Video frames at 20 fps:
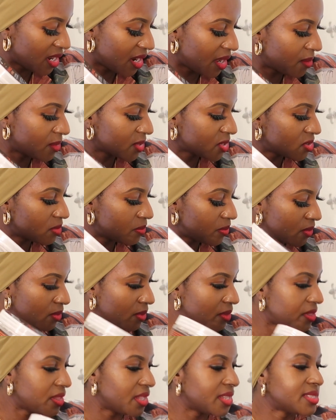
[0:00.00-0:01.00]
And I also
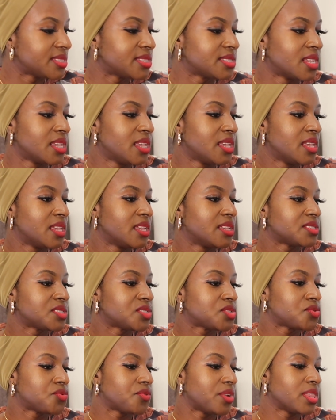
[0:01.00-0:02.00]
bought this
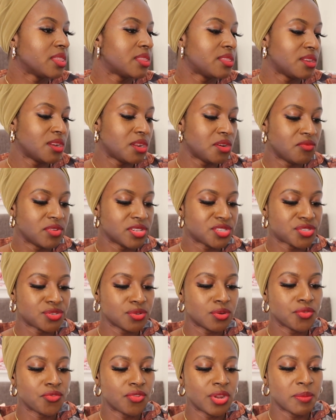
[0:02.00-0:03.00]
Strengthen and
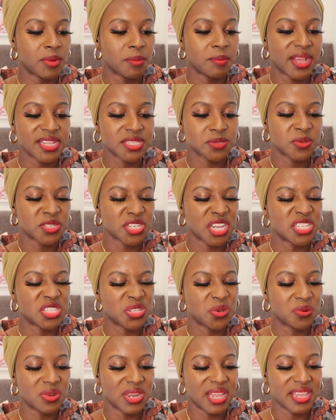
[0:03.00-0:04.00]
Restore treatment mask, which I
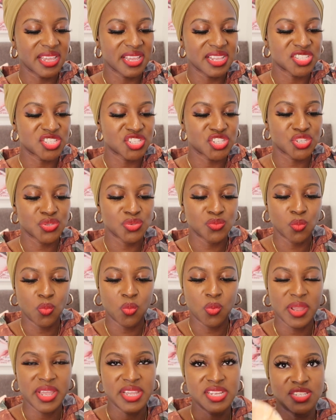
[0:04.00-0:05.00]
don't like. It's
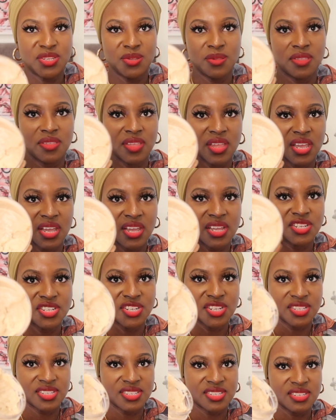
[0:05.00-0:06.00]
way too thick and
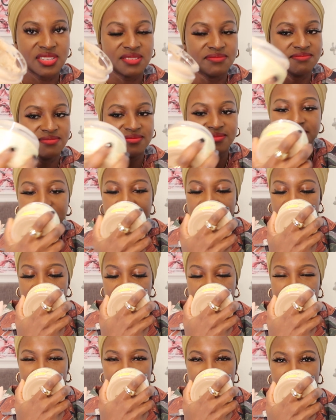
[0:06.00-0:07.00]
just
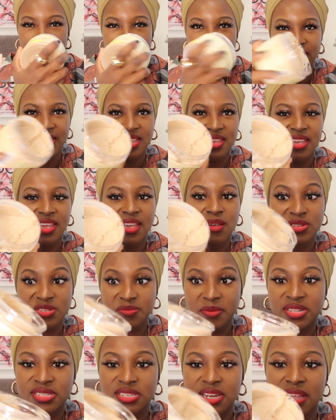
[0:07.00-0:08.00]
it
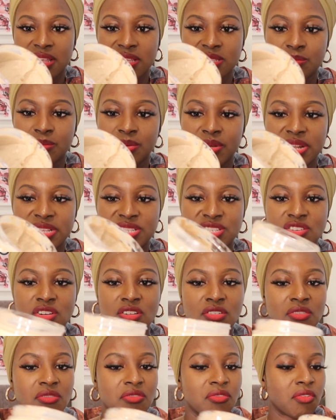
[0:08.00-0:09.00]
smells nice, but it's
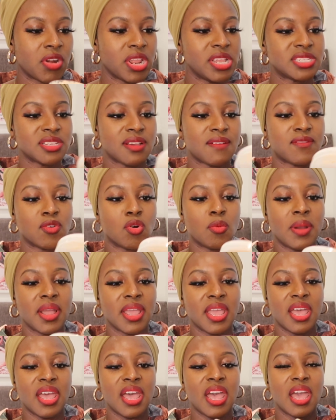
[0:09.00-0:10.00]
not great for
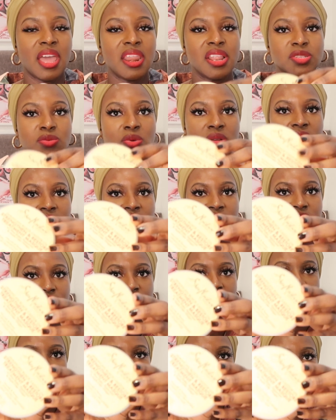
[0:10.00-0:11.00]
my hair. And it's one of these, the